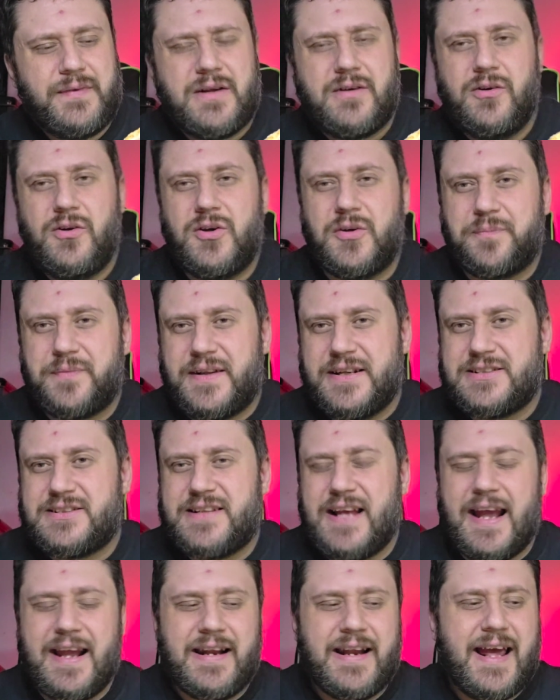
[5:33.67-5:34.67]
Look, this
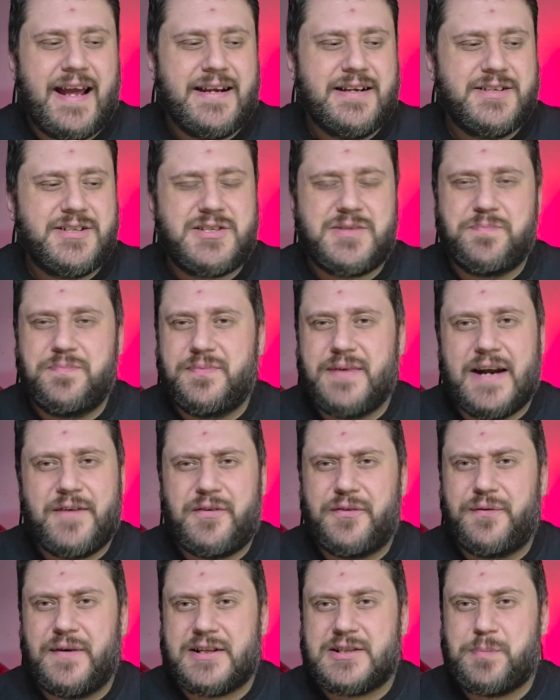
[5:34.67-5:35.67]
day and age,
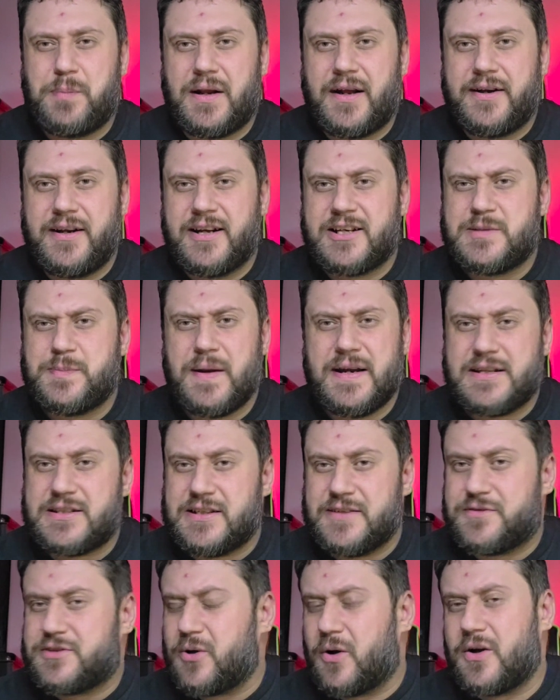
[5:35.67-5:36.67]
everything's bloody
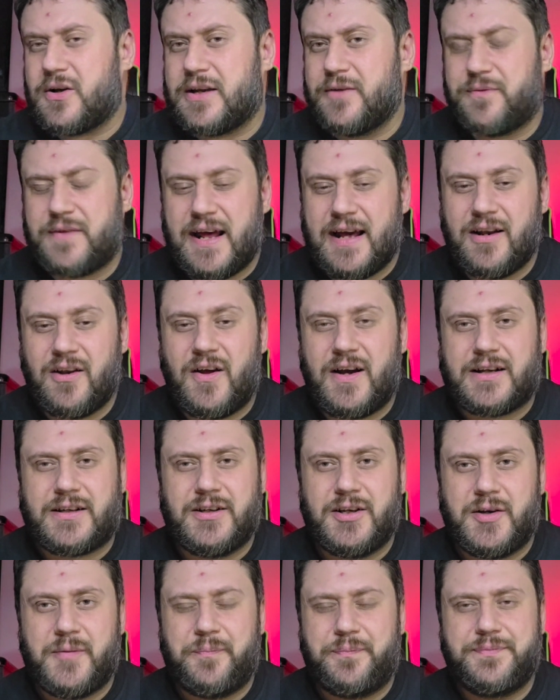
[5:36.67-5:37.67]
expensive, so I'll give that like
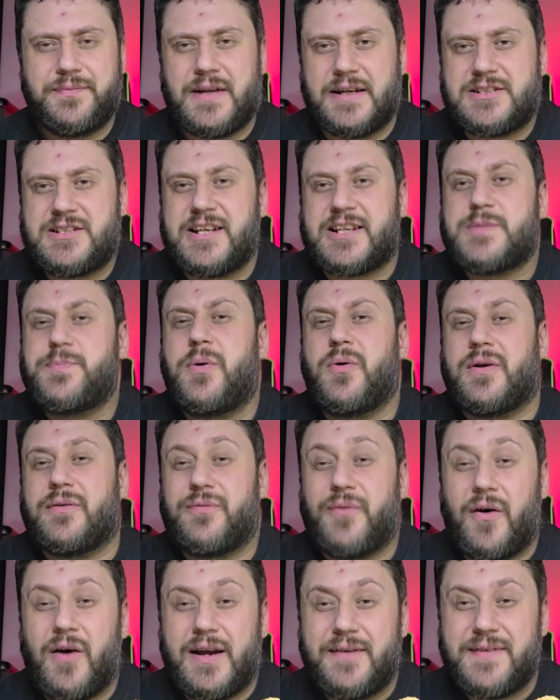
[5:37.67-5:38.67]
a
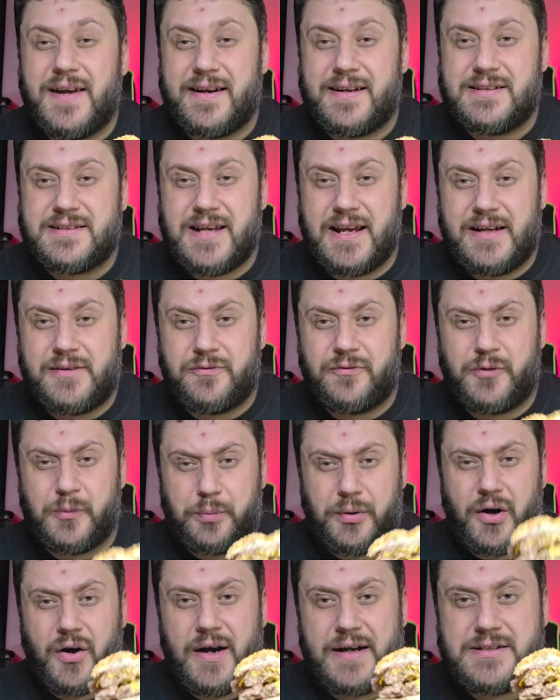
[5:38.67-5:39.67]
6.5 out of 10 for
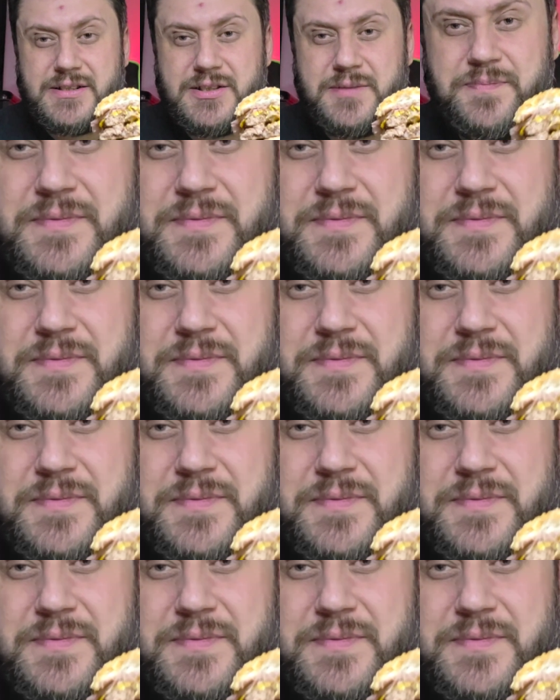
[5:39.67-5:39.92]
price.